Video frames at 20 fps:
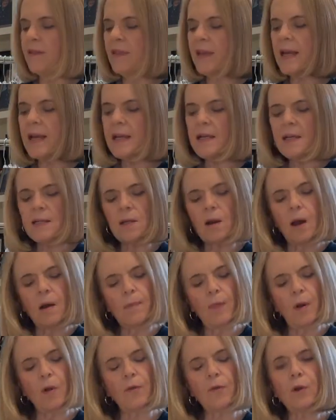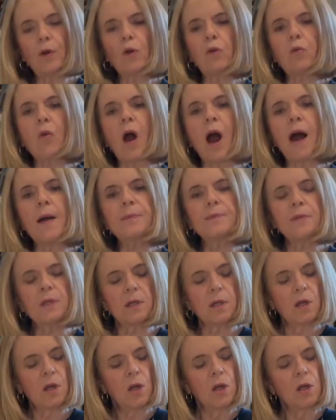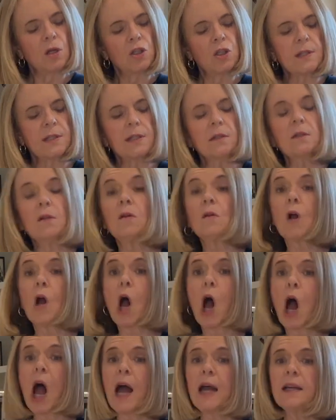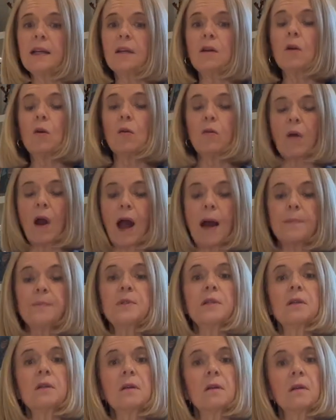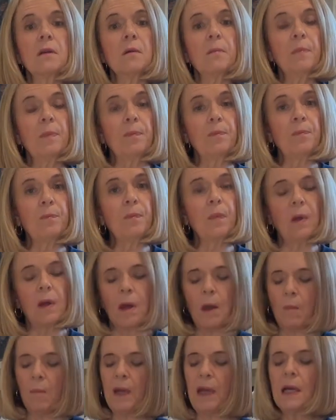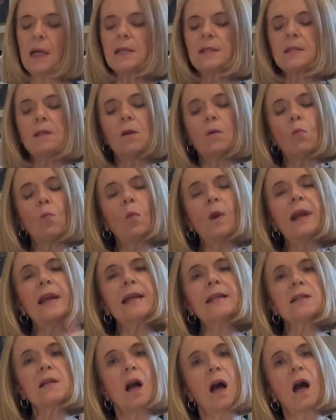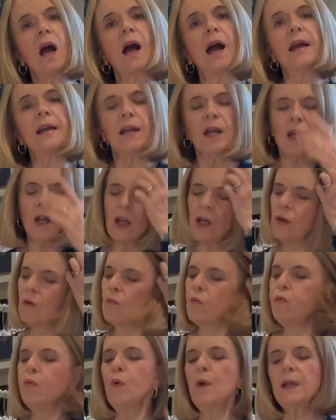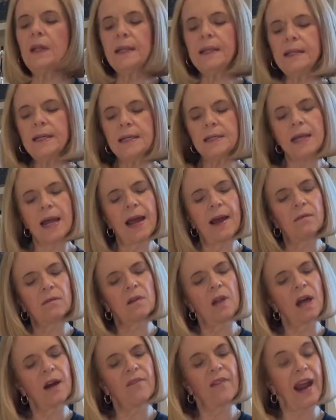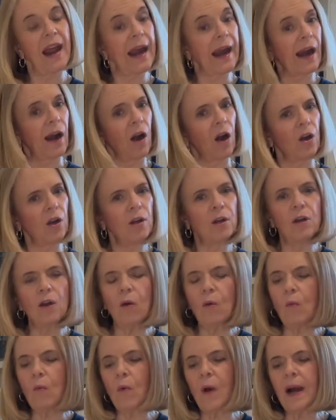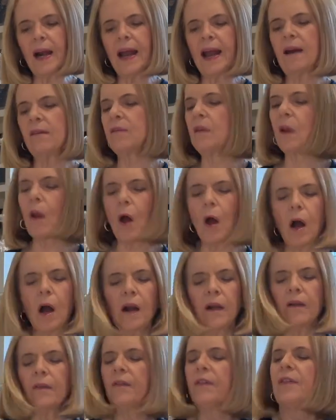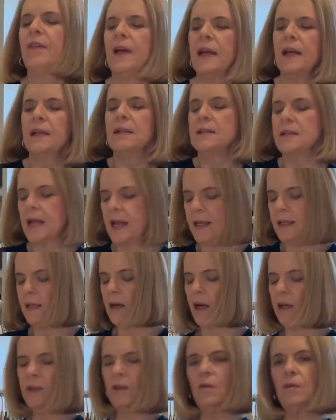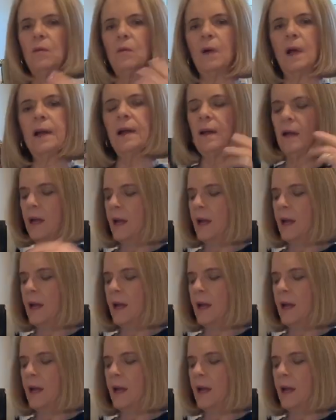these are both cropped, just little cotton cropped, because when it's hot, you really need to have a lot of air. You don't want to have long things hanging on you. You want to